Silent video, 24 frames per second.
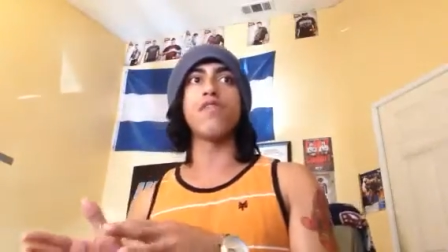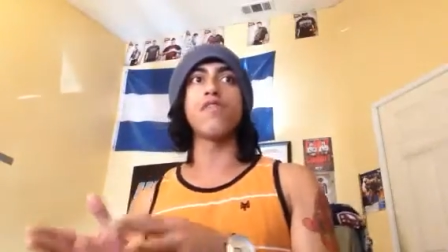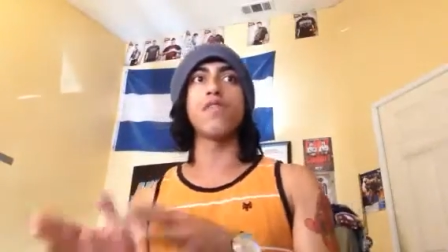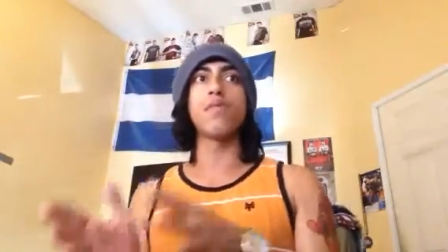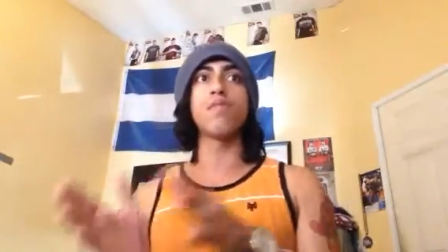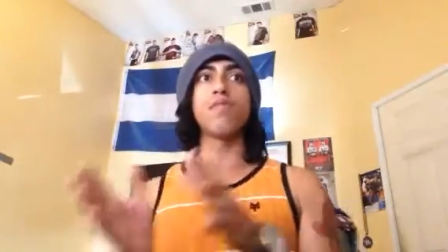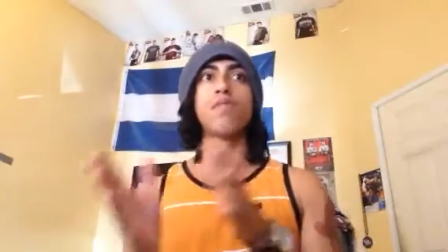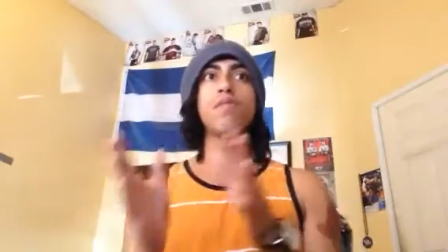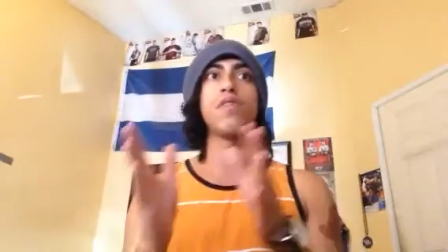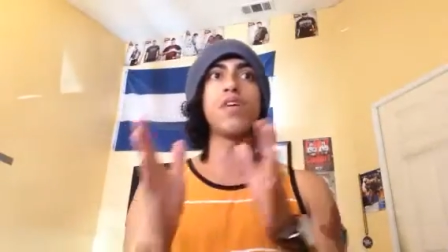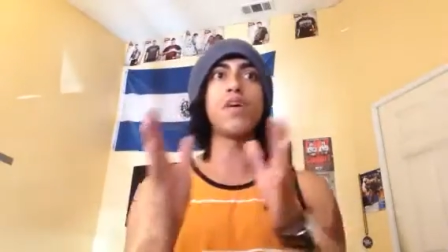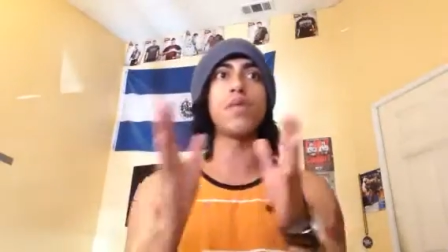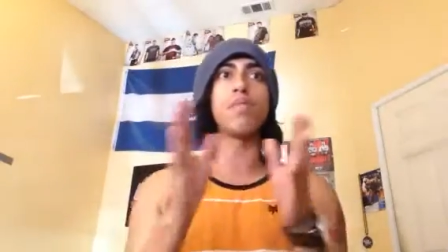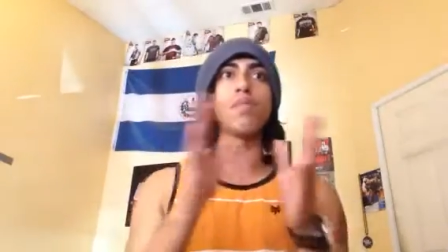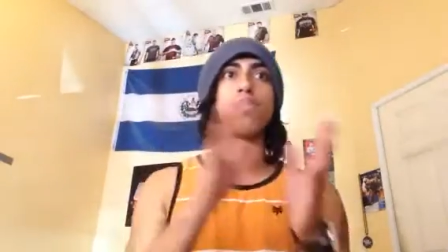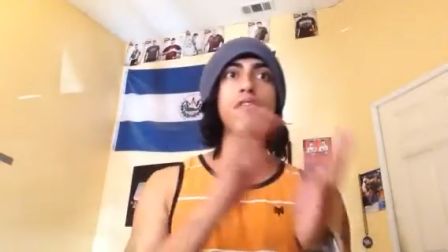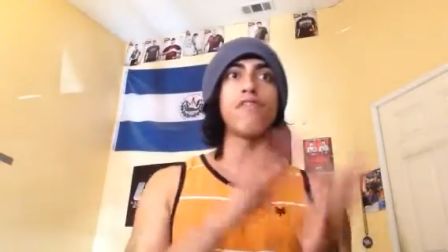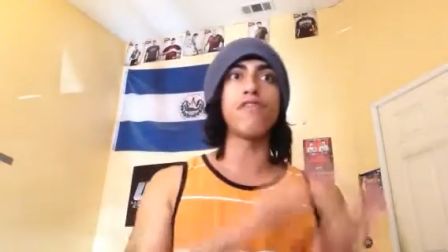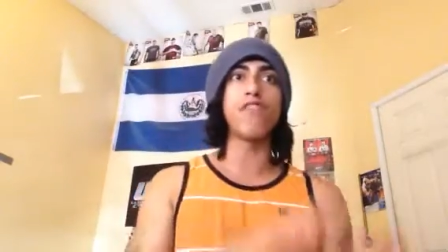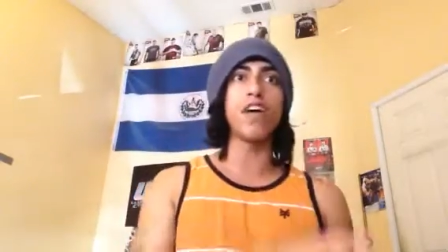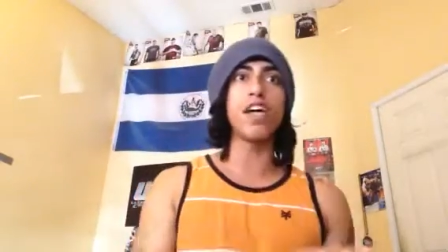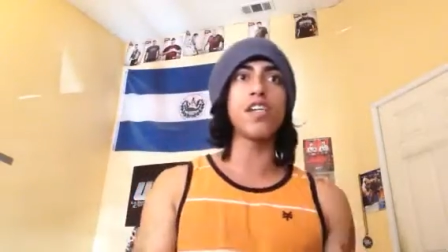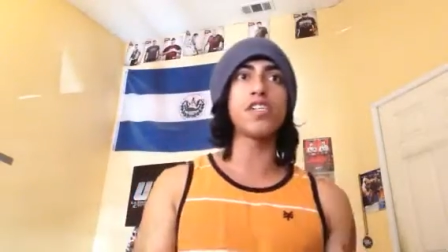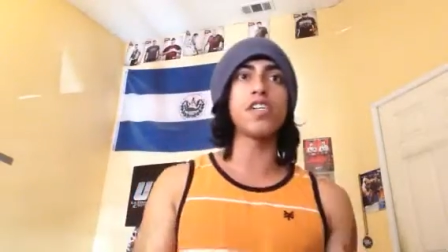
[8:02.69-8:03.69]
of the, their
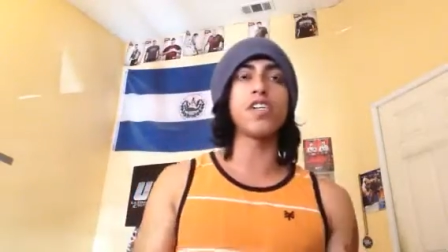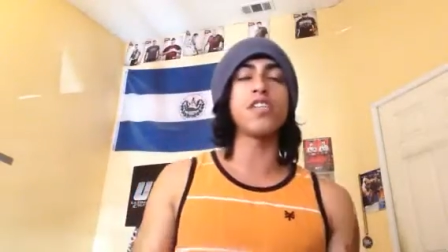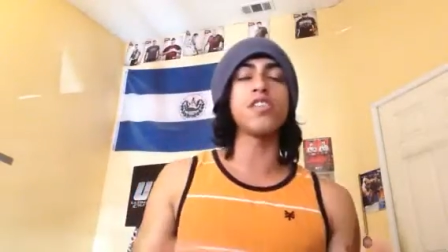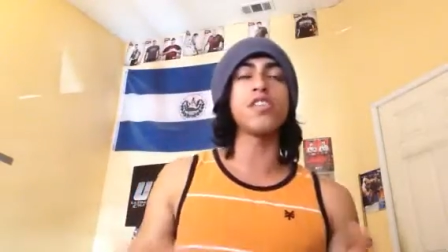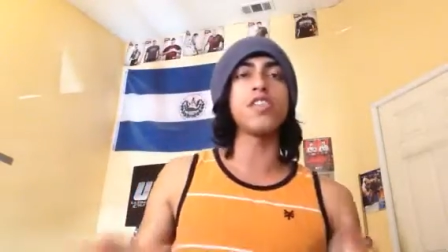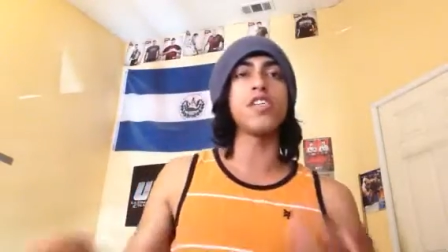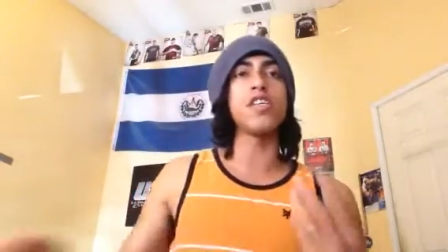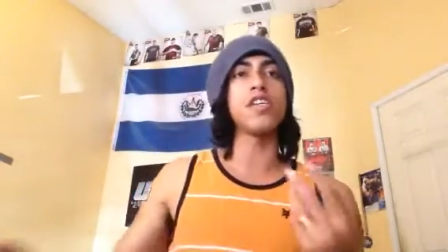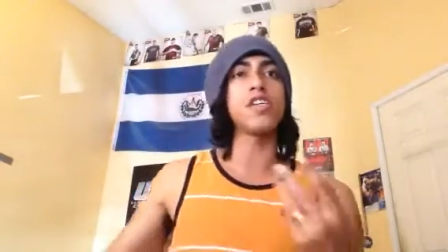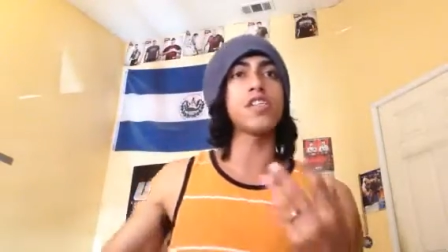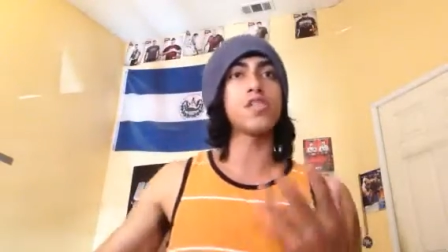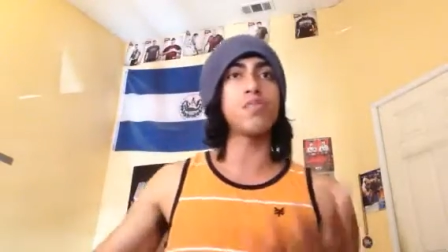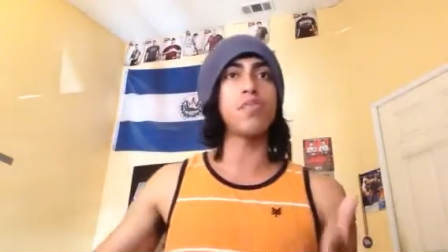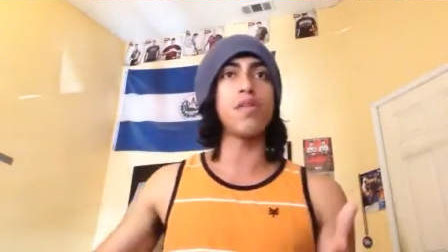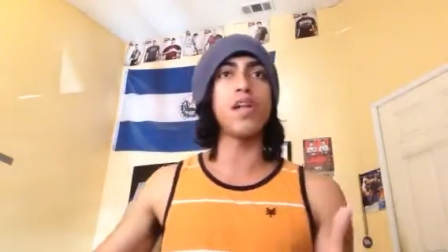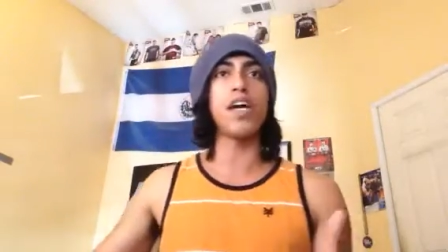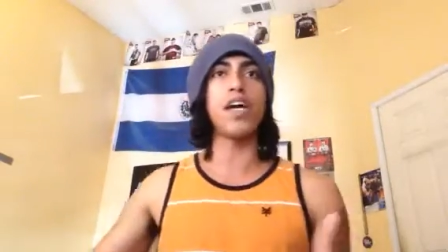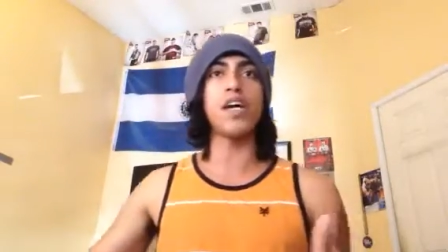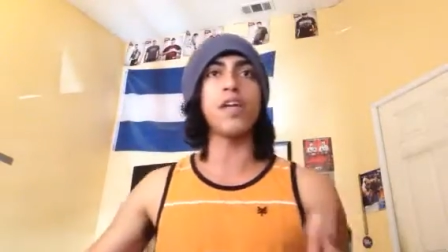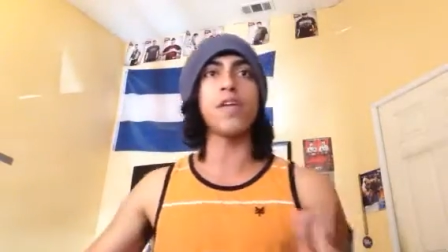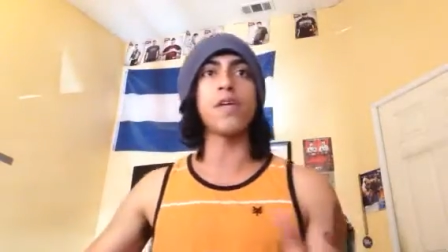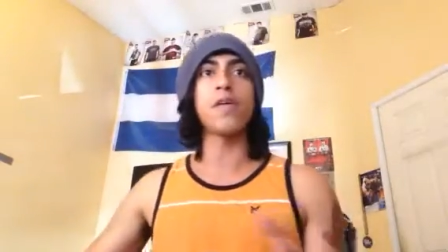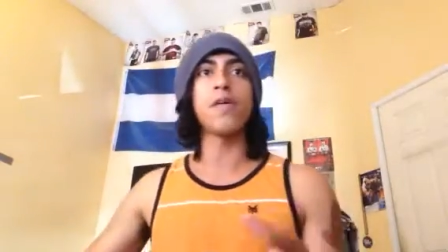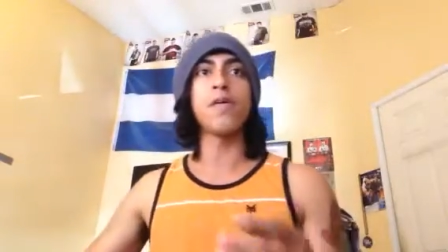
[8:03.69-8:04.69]
professions, he
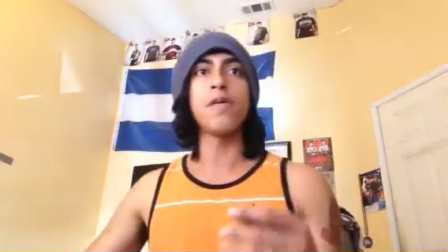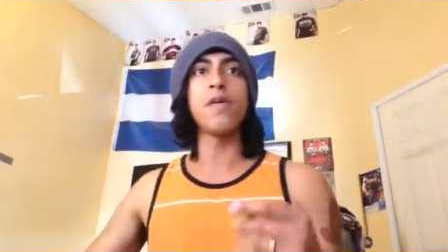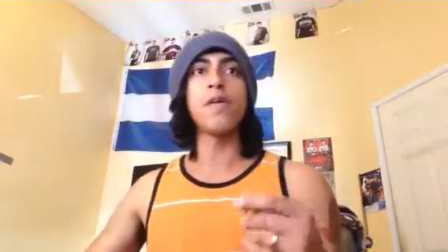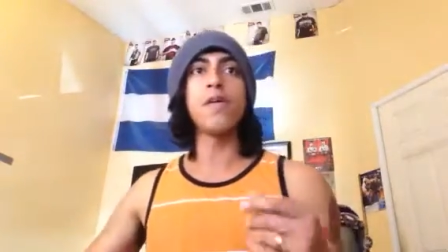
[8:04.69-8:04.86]
explained.